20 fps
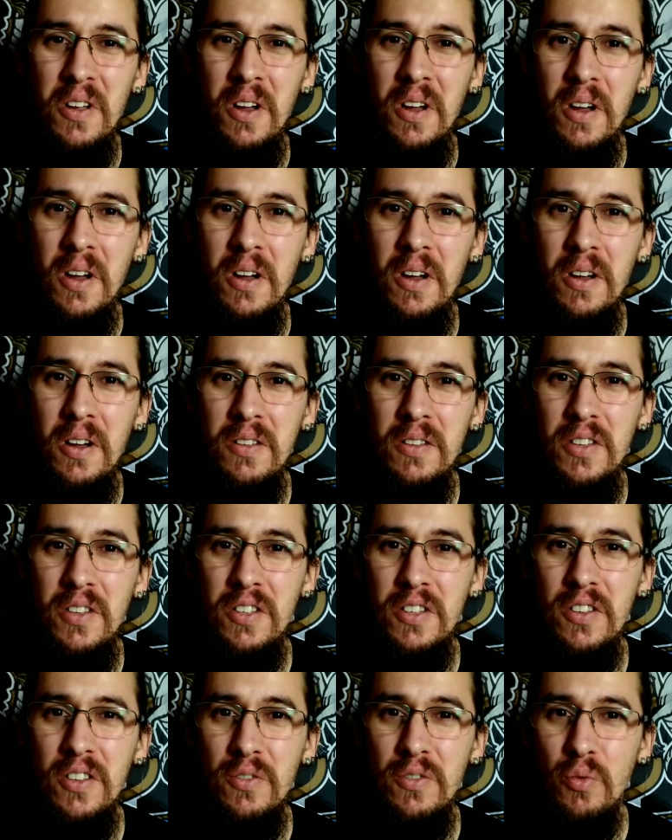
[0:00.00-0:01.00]
Uh,
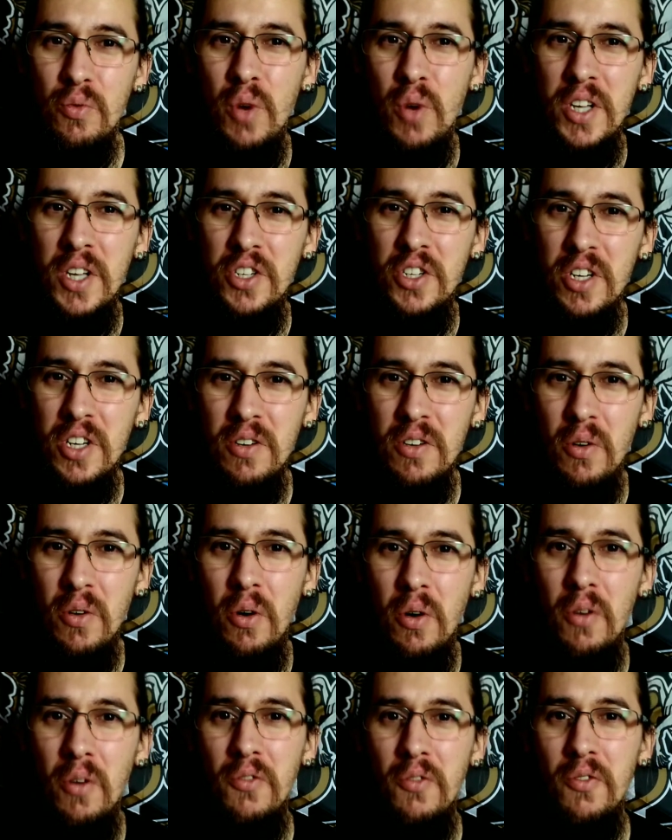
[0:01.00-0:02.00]
this situation
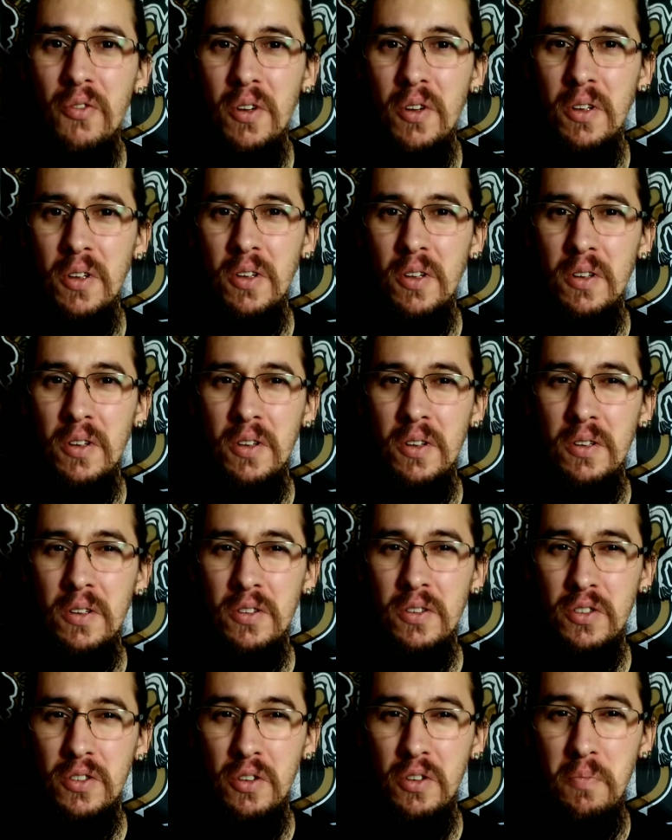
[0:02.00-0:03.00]
of
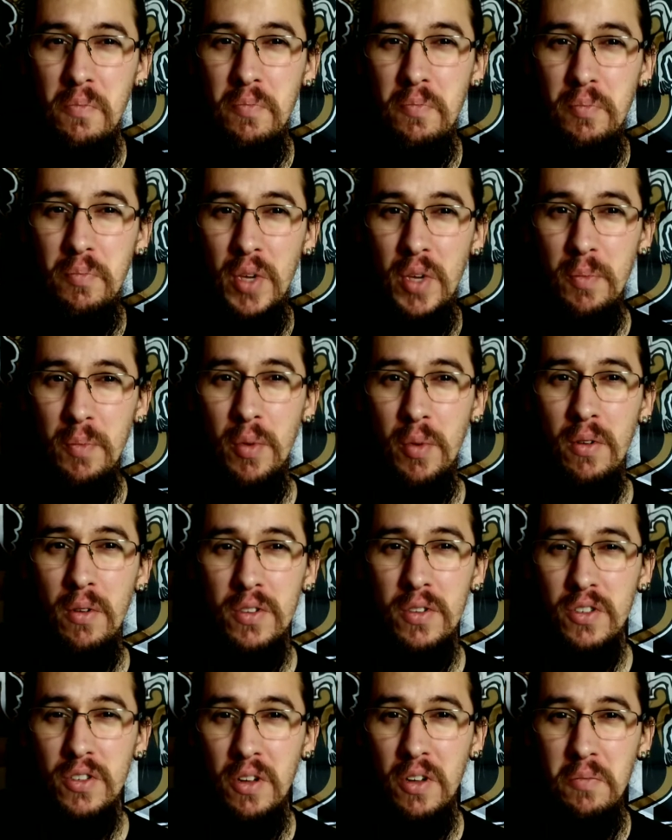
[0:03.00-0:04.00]
some people,
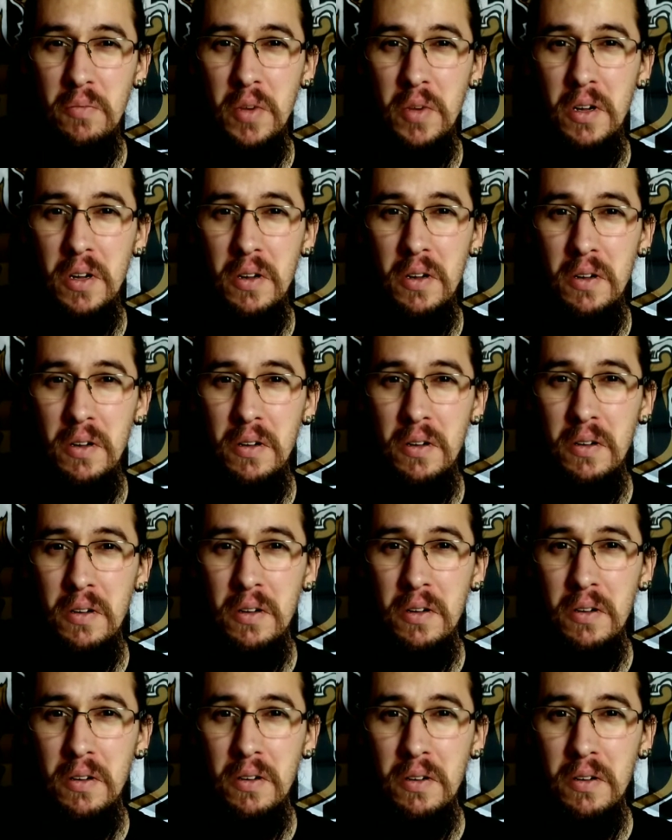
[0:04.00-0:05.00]
some
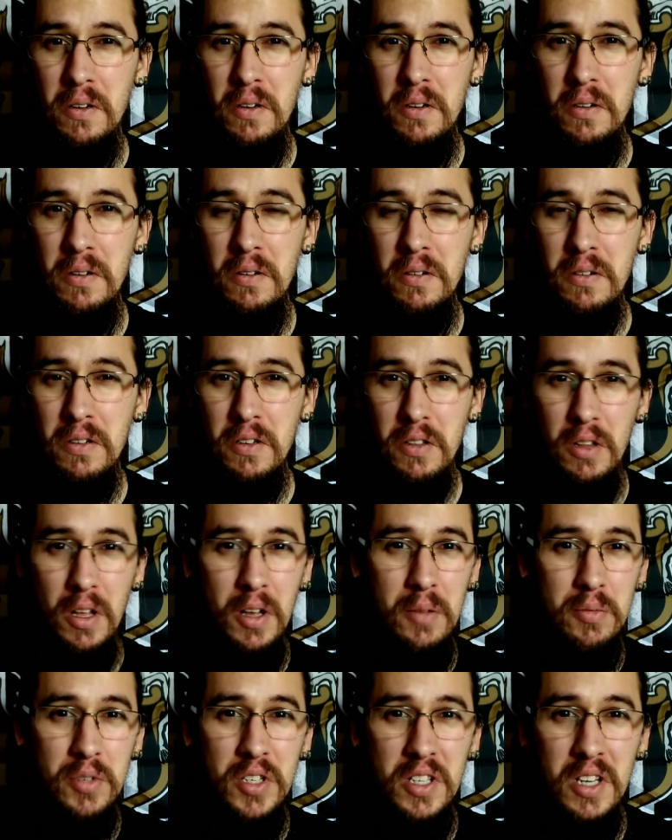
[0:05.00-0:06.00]
uh,
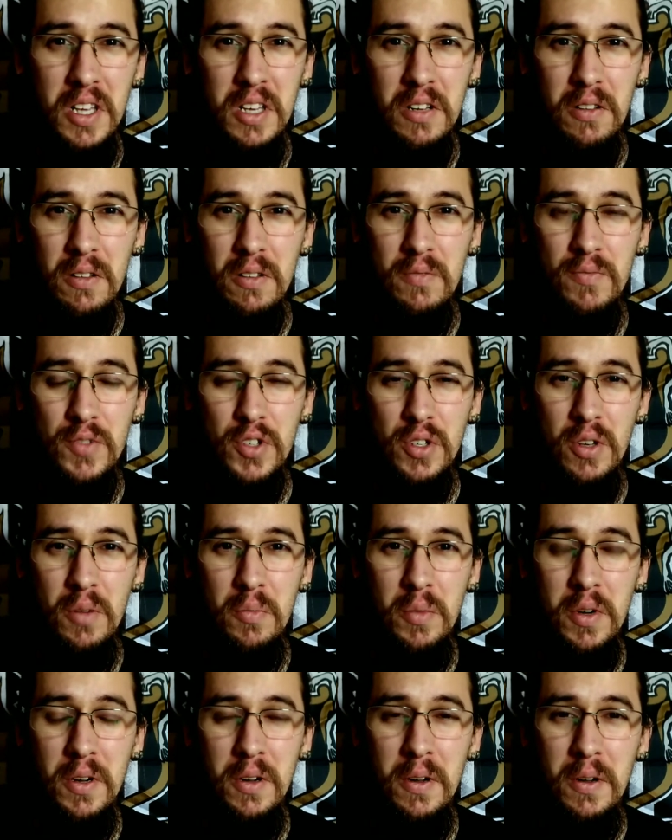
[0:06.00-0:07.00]
clubs in England, some
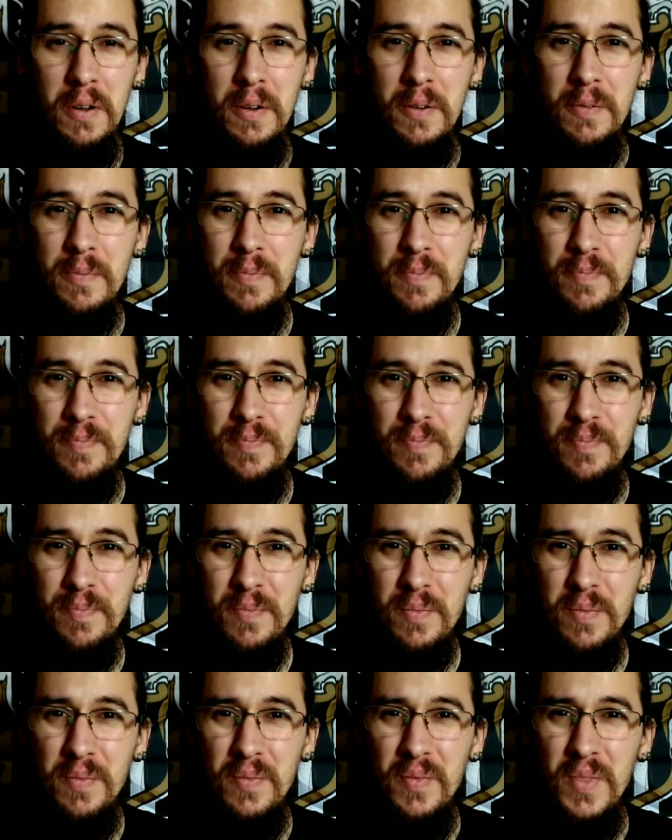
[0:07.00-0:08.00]

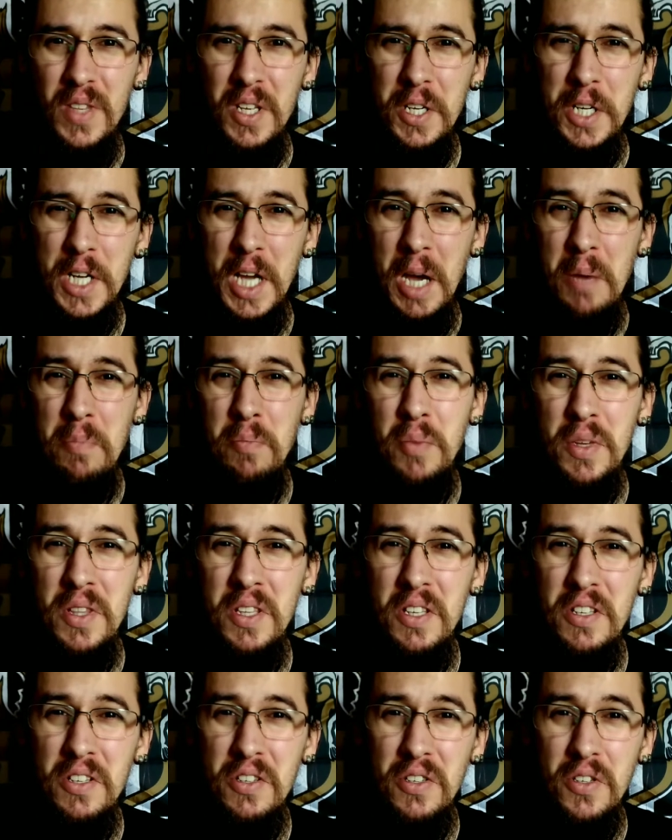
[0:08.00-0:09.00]
uh,
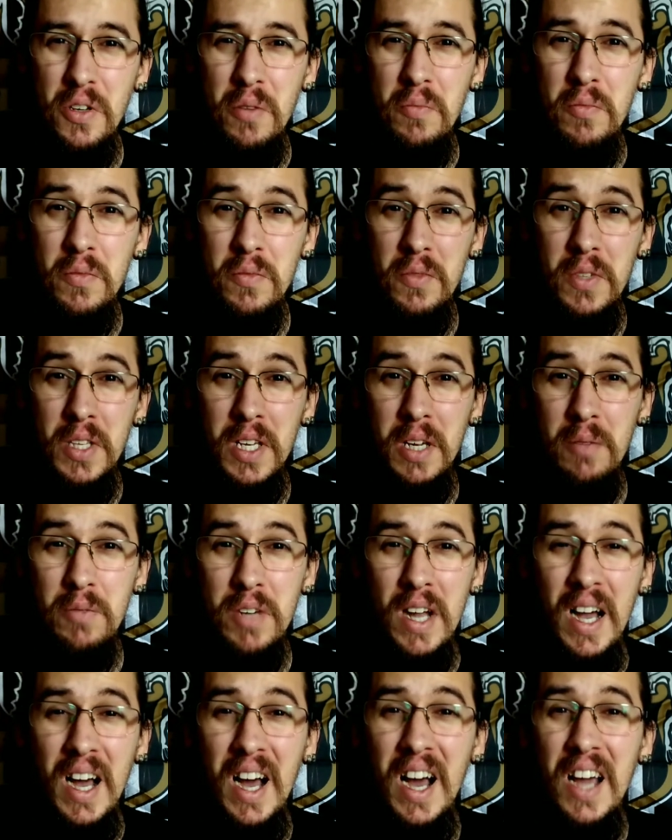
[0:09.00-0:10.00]
companies, some bigger,
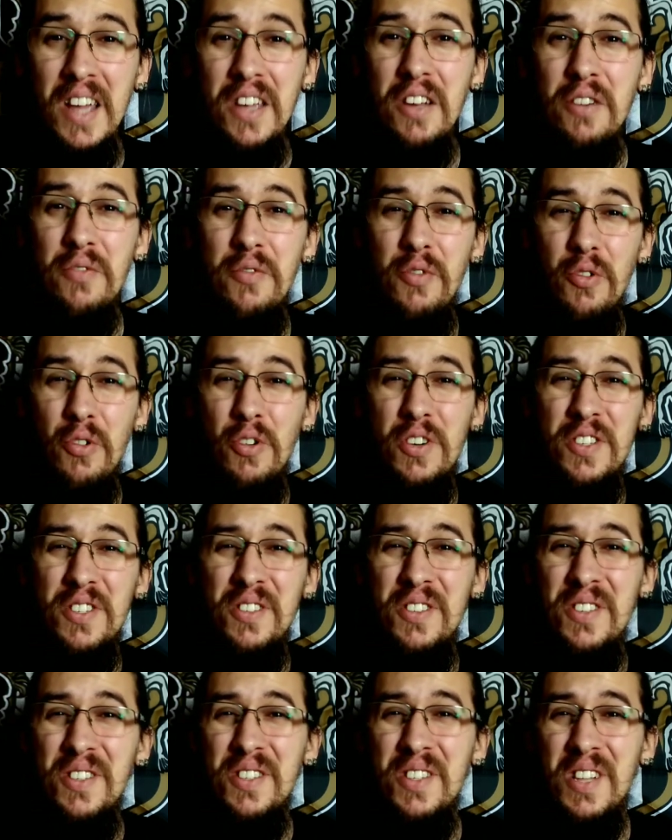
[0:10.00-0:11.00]
higher
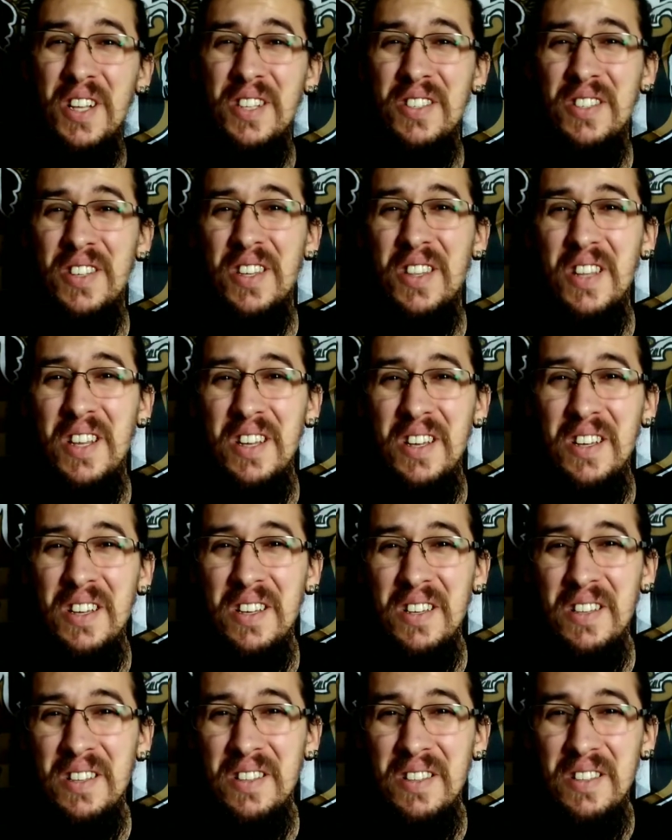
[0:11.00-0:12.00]
forces, let's say they,
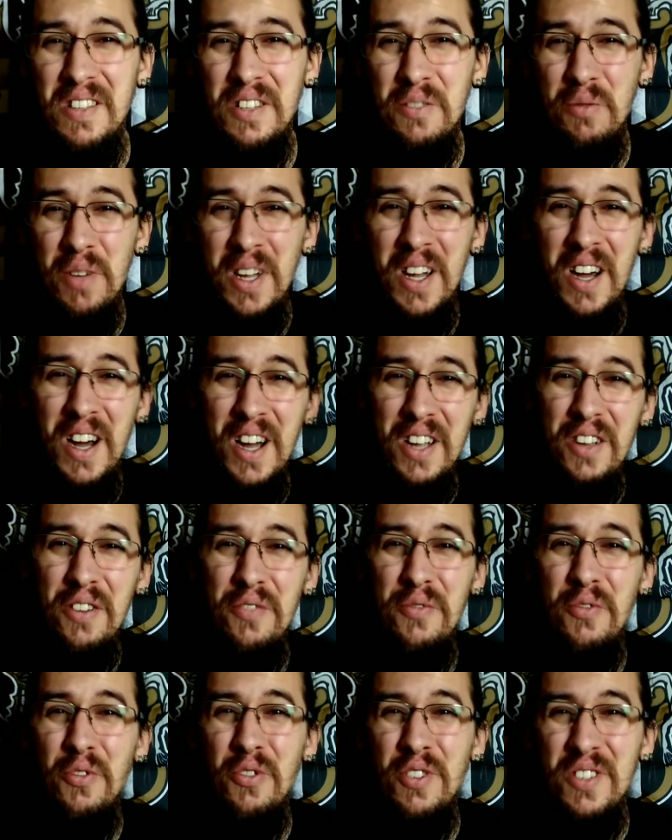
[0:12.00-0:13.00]
this way, higher
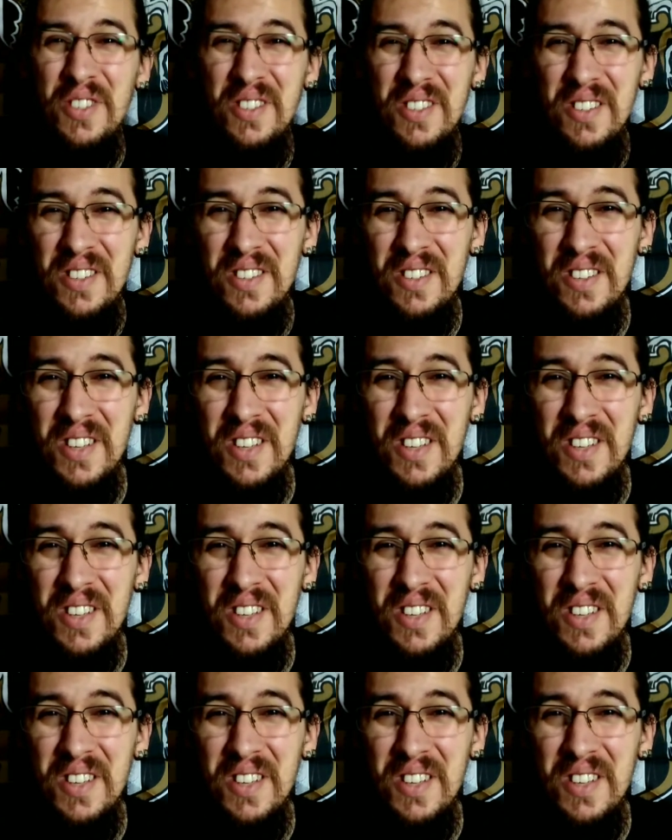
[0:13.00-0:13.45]
forces,